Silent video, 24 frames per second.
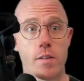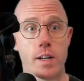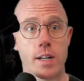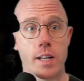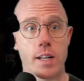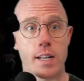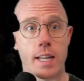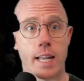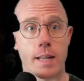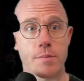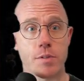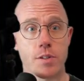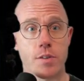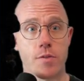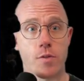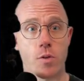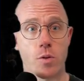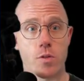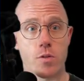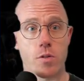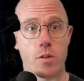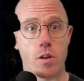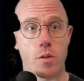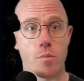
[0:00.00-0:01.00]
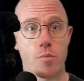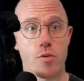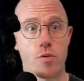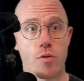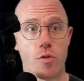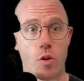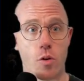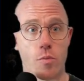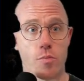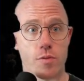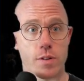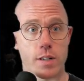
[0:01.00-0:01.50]
and it names the folder
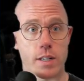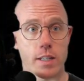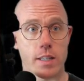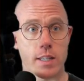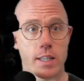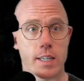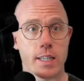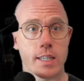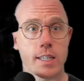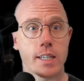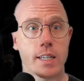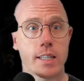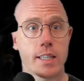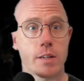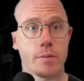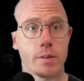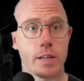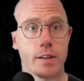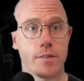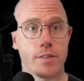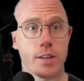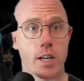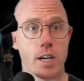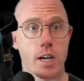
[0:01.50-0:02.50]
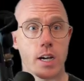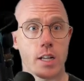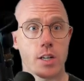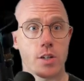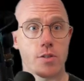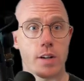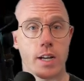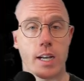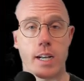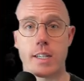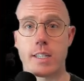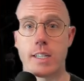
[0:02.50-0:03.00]
appropriately. And then we have the
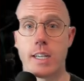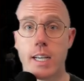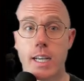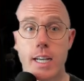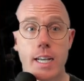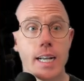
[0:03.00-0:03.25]
contract.